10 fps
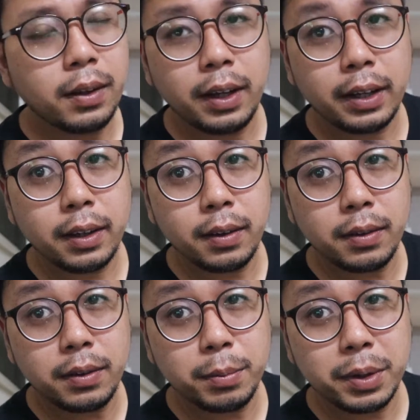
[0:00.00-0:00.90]
I guess
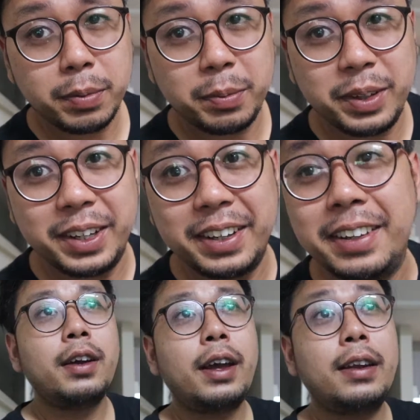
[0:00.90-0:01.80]
Subang Permai.
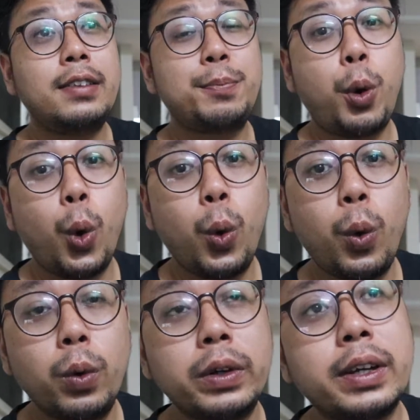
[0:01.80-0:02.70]
And it's
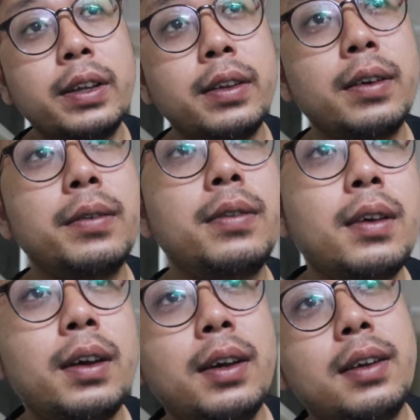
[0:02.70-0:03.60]
pouring at the
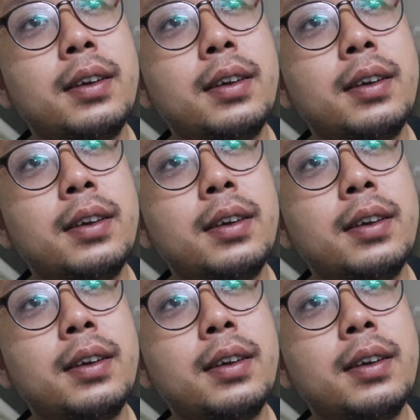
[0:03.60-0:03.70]
outside.